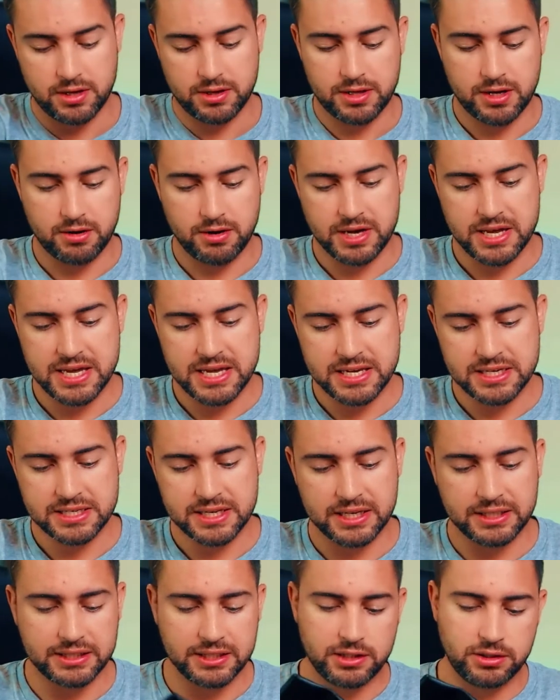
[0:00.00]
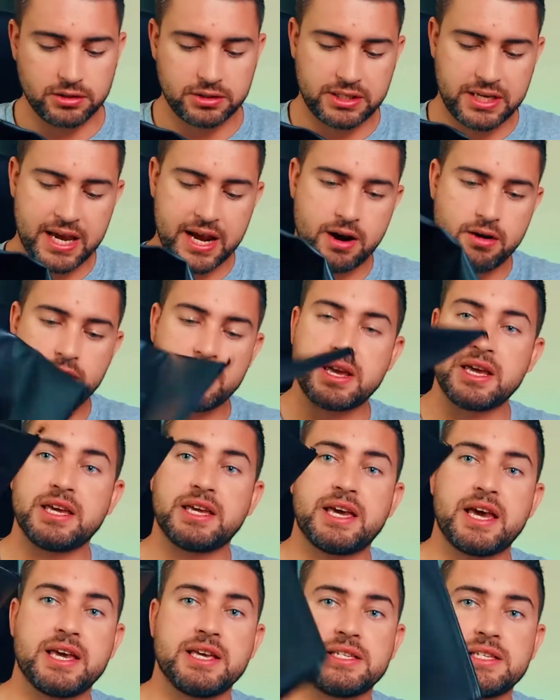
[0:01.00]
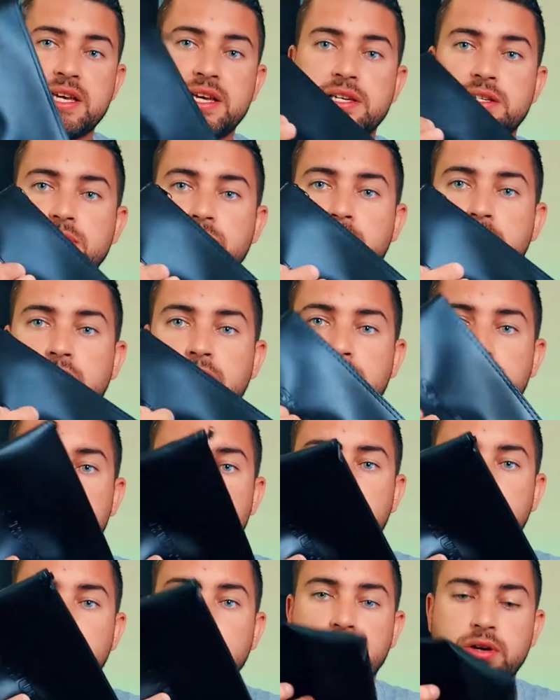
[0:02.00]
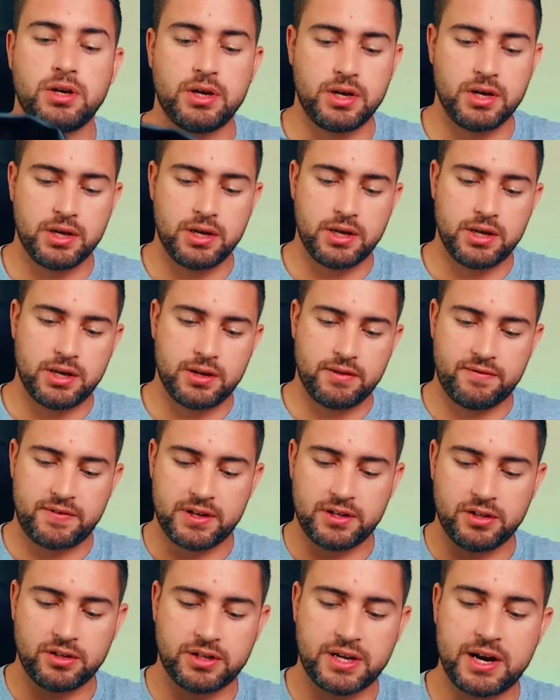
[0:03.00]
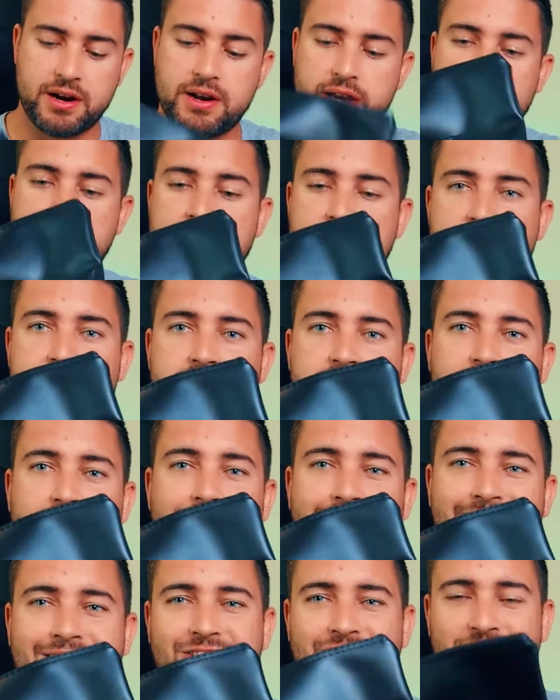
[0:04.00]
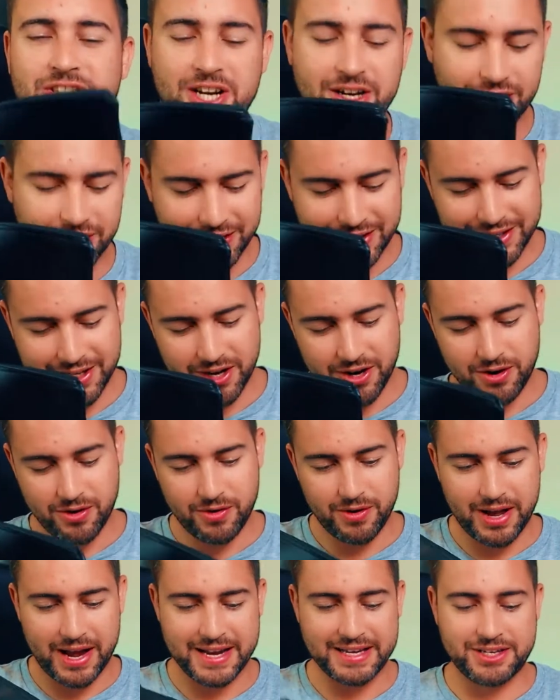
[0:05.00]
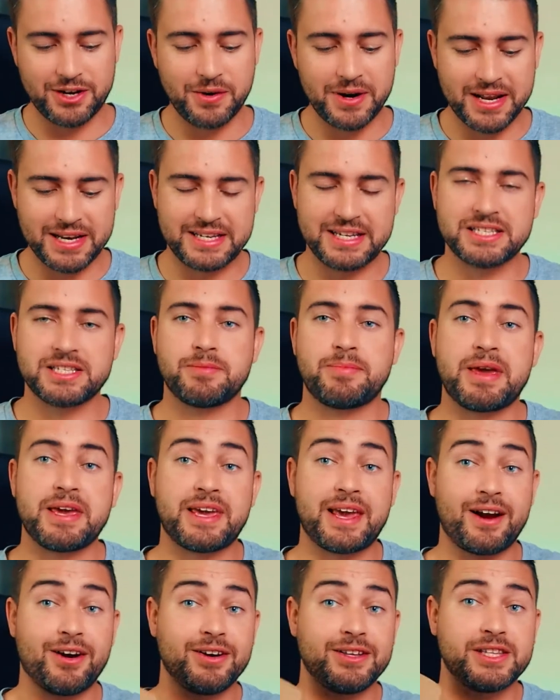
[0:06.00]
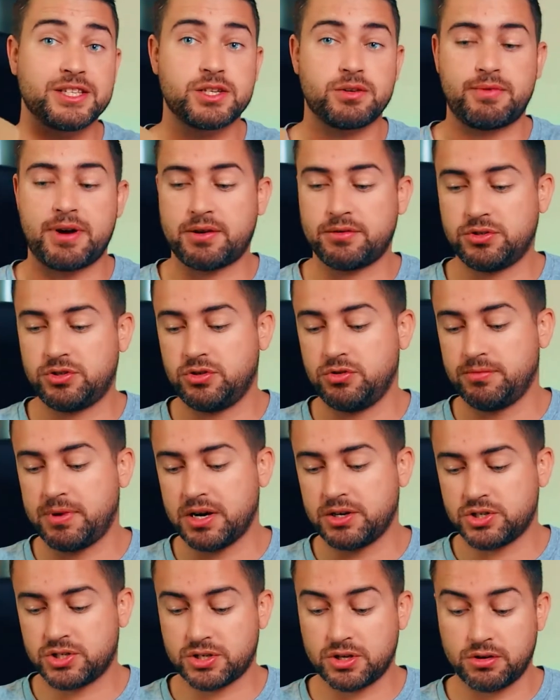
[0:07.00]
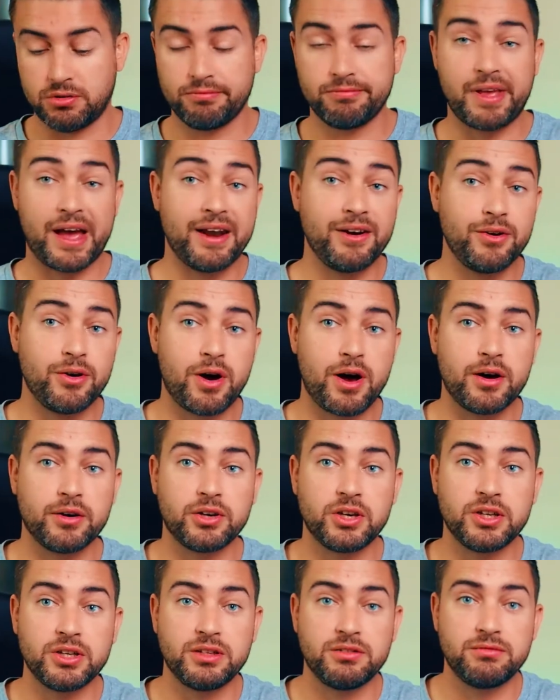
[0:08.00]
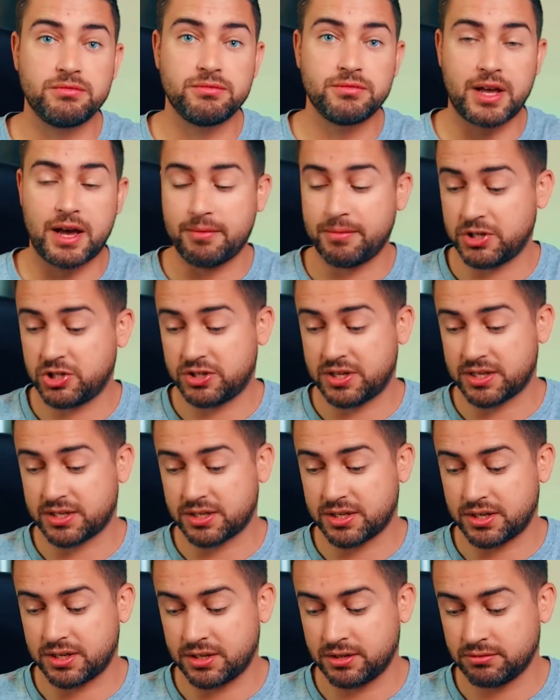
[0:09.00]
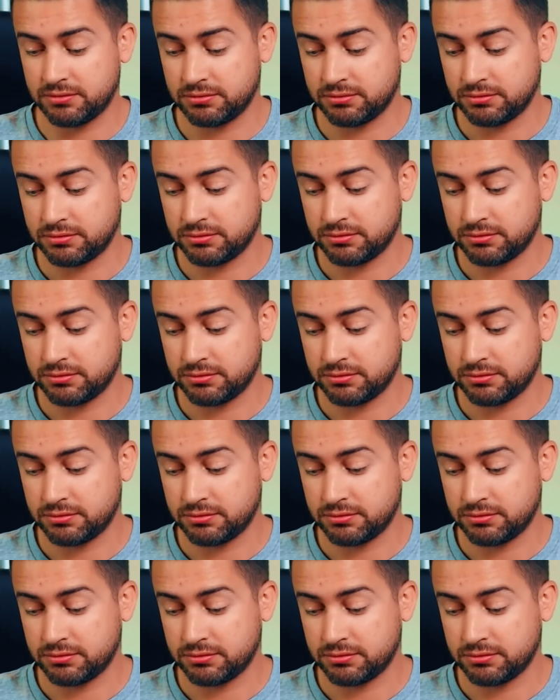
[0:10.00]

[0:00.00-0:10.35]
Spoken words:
there is a little carrying case as well. So fun little carrying case. Generally though, I don't anticipate carrying this around too much, so I don't know how much that's gonna